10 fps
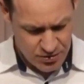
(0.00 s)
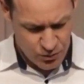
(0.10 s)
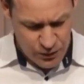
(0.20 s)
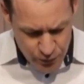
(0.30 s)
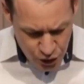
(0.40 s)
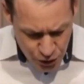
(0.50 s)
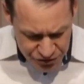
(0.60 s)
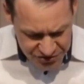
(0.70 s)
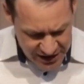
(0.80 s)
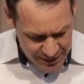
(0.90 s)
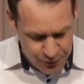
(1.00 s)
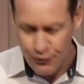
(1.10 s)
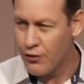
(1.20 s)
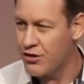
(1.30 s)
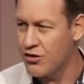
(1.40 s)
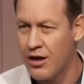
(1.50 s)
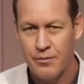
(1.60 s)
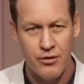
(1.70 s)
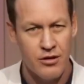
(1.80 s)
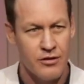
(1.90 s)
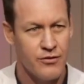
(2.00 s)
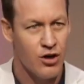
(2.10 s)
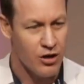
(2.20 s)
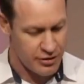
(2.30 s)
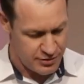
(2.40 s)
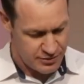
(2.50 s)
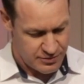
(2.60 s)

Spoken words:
We will all stand before the tribunal of God.